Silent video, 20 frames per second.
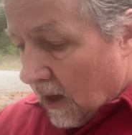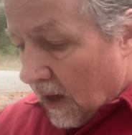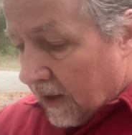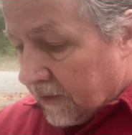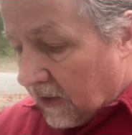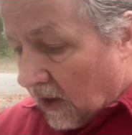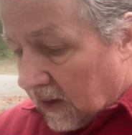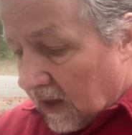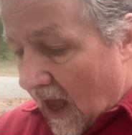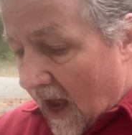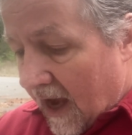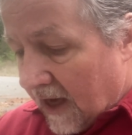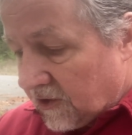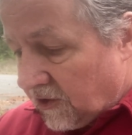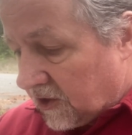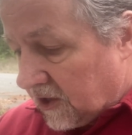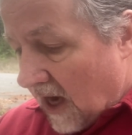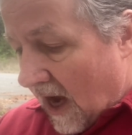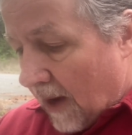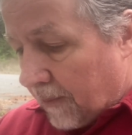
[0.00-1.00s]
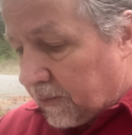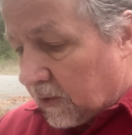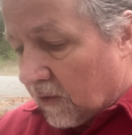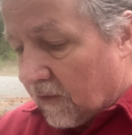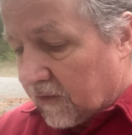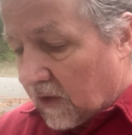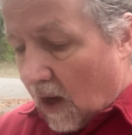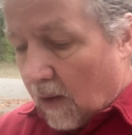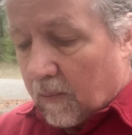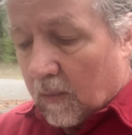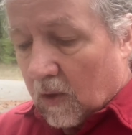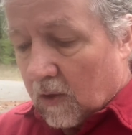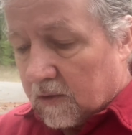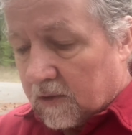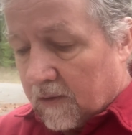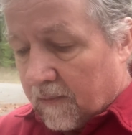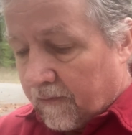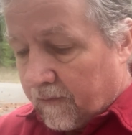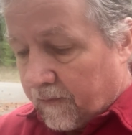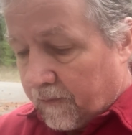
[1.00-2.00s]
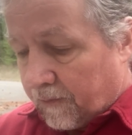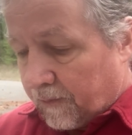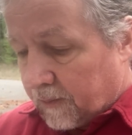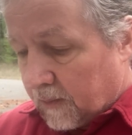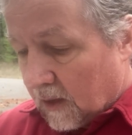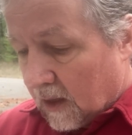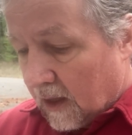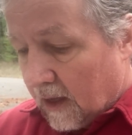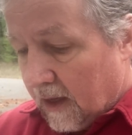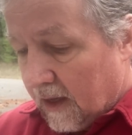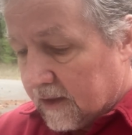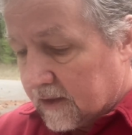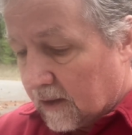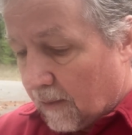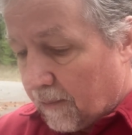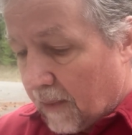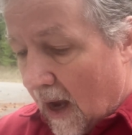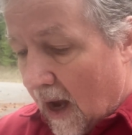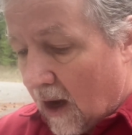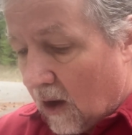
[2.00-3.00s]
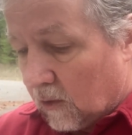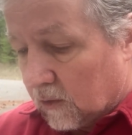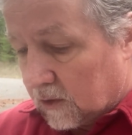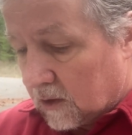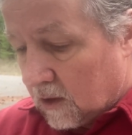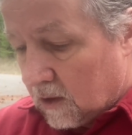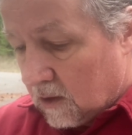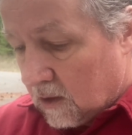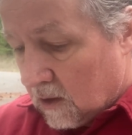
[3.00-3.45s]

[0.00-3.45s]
The last chapter of Numbers is about